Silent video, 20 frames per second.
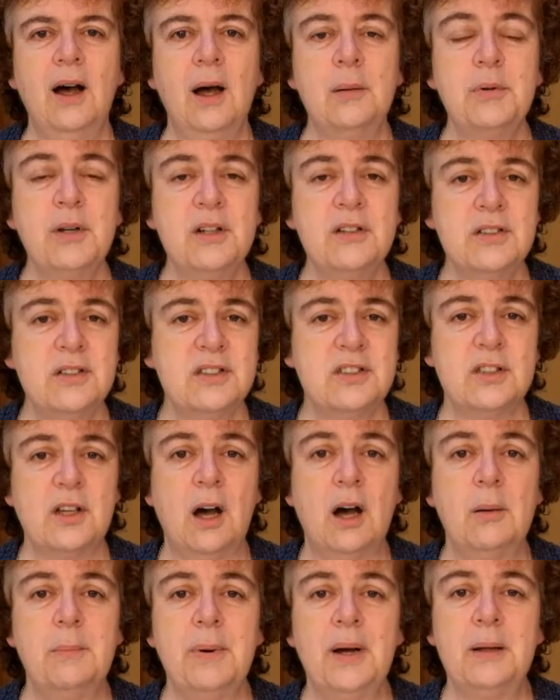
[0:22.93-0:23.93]
I'm going to
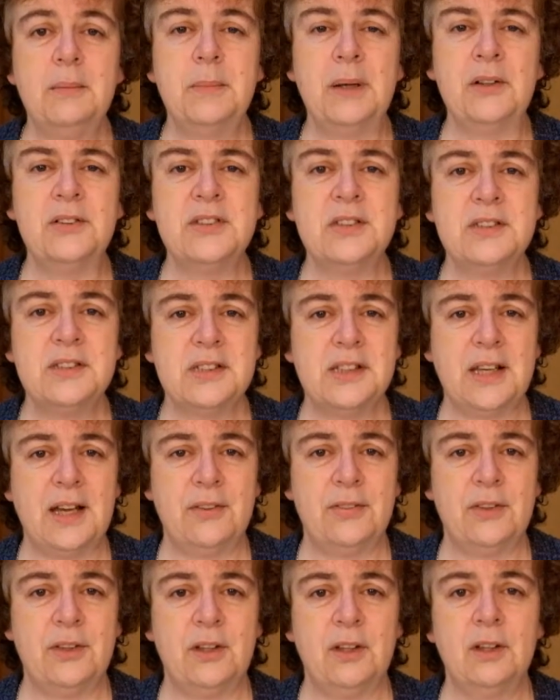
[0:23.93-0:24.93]
start by melting
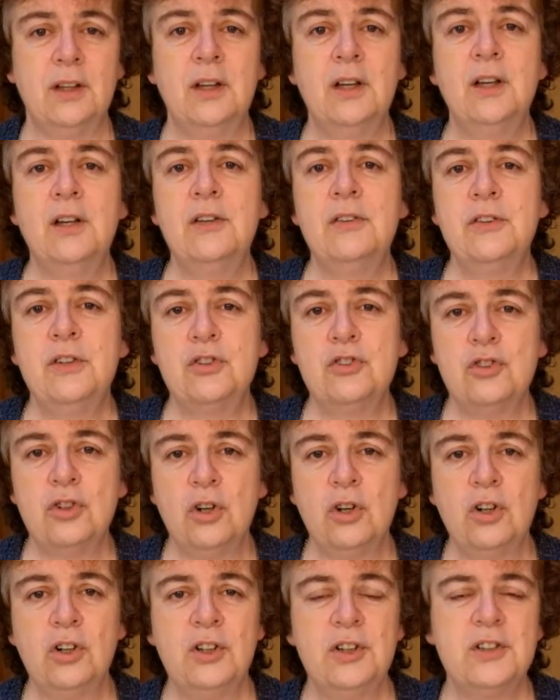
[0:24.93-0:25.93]
together the
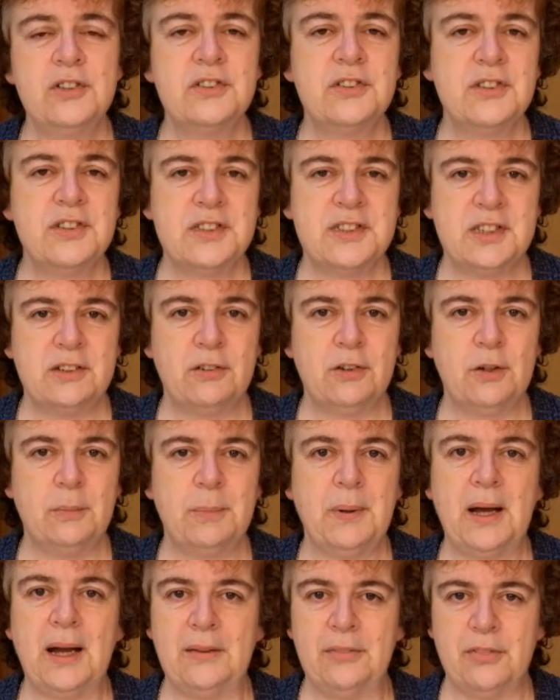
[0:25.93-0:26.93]
chocolate, the
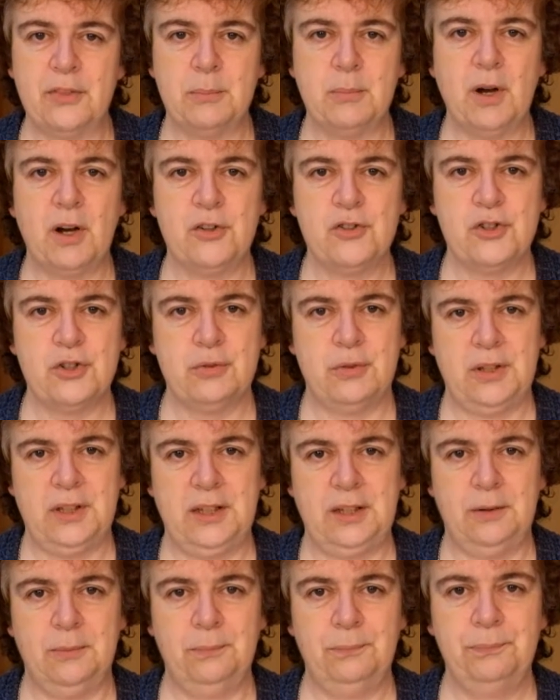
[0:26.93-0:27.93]
syrup and the
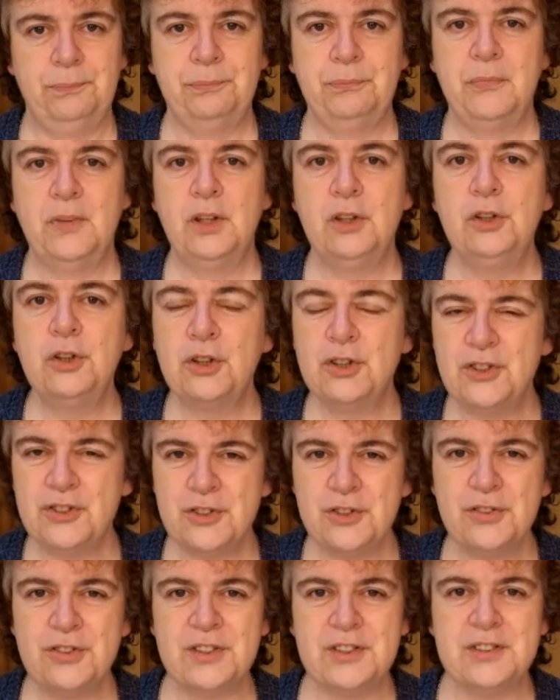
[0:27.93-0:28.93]
margarine. You can
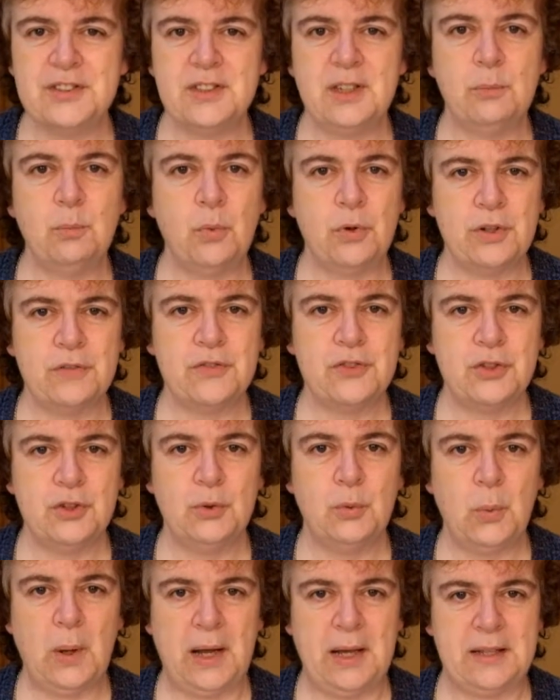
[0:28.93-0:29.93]
do this in one of
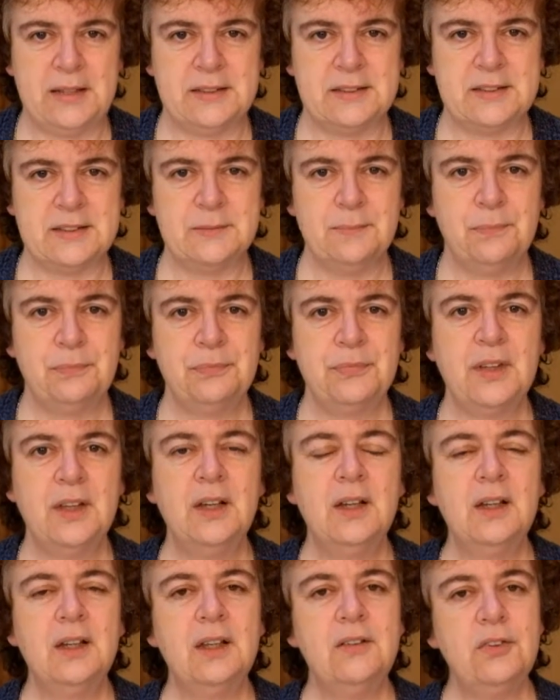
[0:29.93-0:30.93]
two ways.
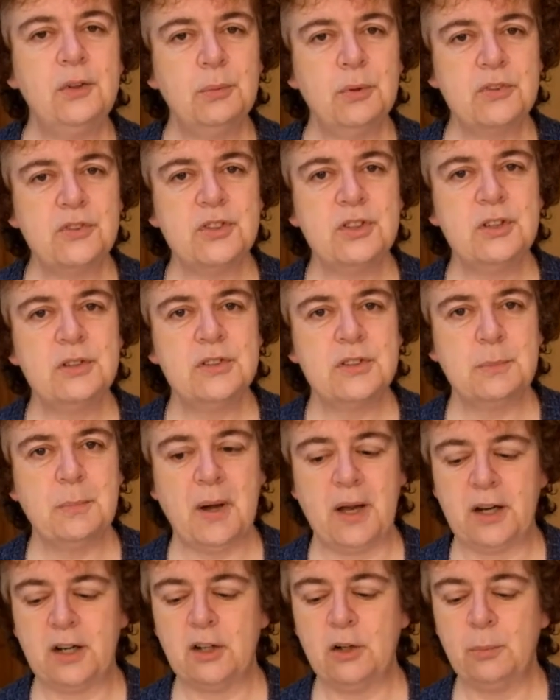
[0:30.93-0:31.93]
If you want to use a
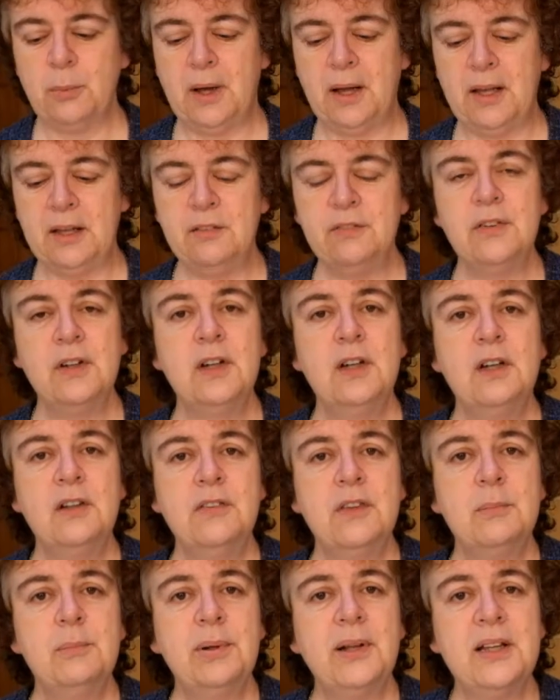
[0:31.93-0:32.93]
microwave,
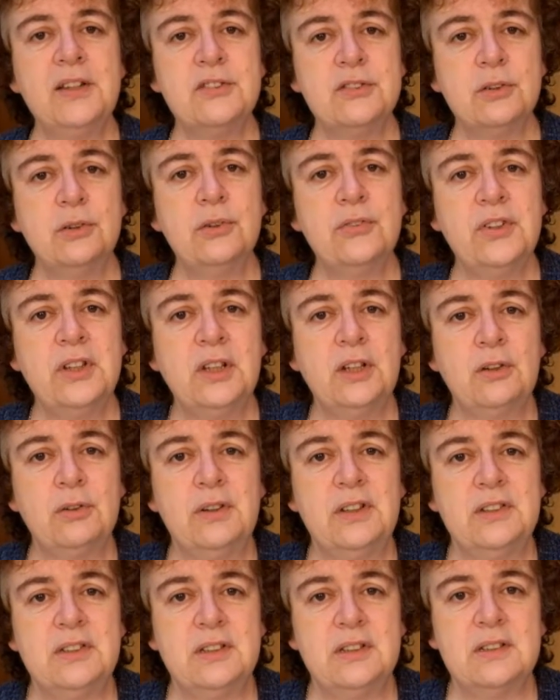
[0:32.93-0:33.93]
then place all the
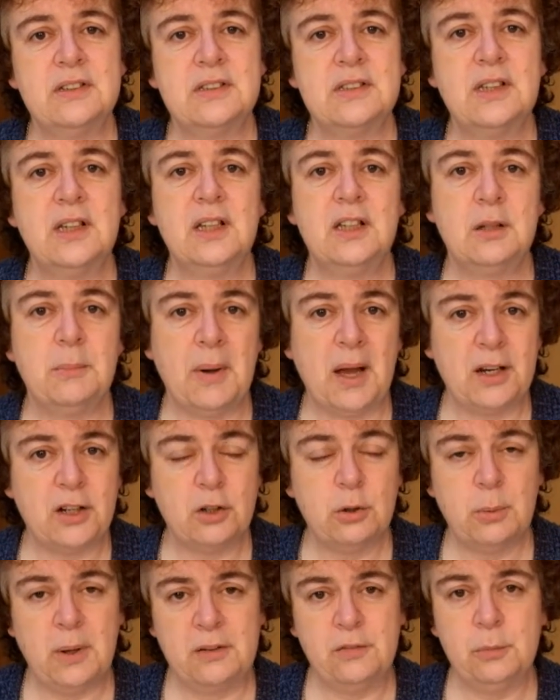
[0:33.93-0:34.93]
ingredients in a
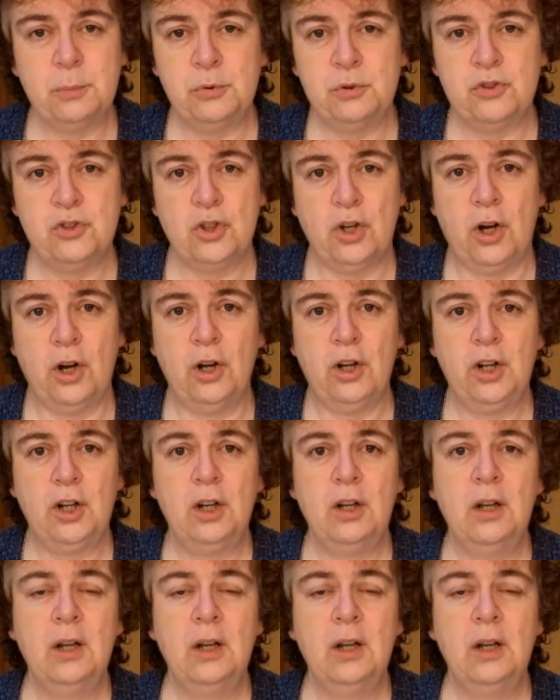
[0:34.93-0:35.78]
microwavable jug